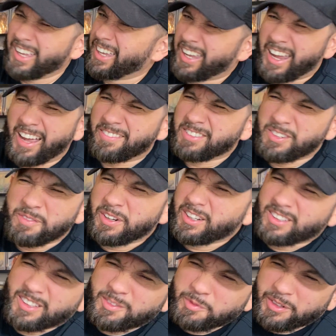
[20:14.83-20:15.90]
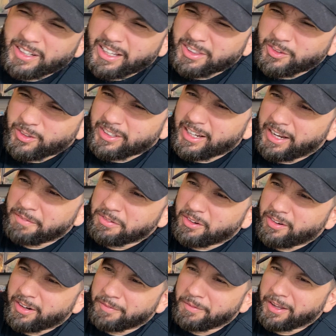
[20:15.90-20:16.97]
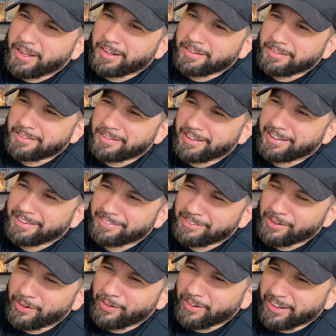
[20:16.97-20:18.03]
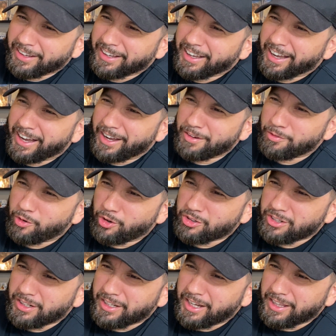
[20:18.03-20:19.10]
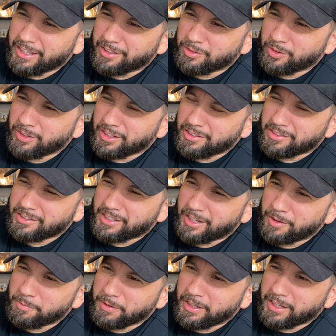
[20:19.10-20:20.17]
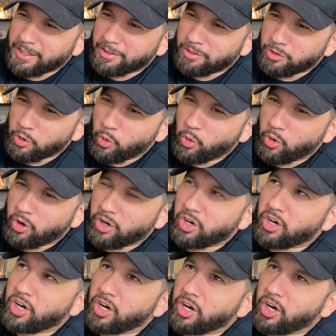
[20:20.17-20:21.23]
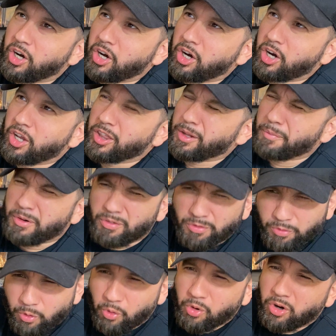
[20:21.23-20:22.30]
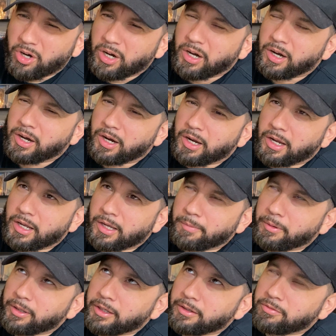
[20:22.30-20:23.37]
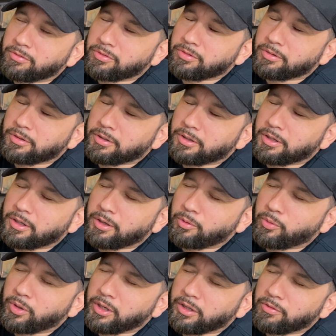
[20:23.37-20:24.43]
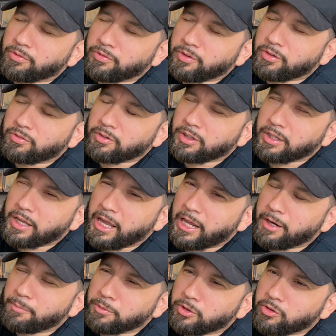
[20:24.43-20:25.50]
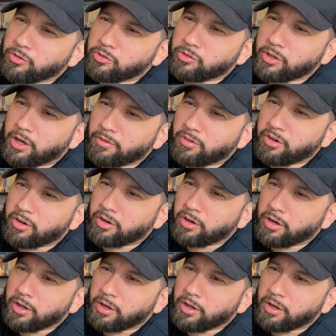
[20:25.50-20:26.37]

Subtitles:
Yeah, I've submitted this book like 3 times already, man. So unfortunately on this one, this is going to be Thor number 4, I believe. 1 in 50 Adam Hughes cover.